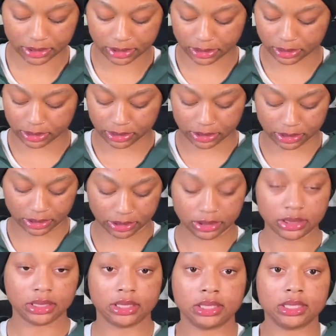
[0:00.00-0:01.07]
So yeah,
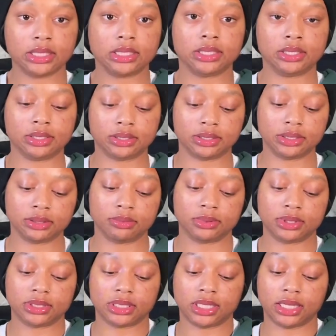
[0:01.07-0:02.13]
let me
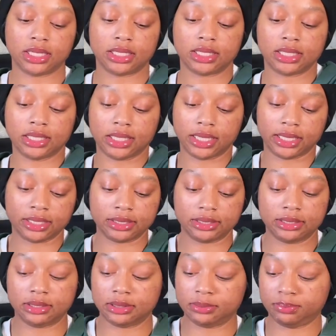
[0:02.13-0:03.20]
take her out
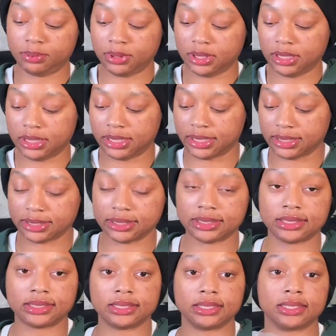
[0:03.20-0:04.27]
the
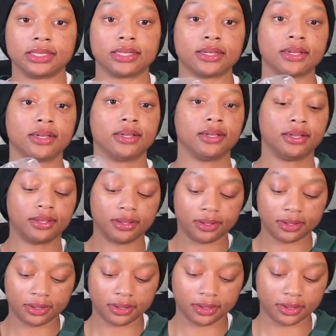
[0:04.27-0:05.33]
plastic.
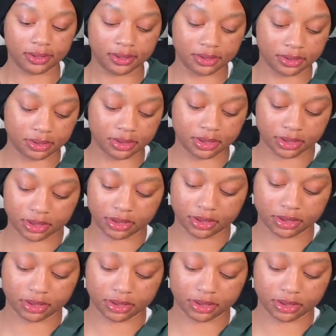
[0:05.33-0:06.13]
Okay.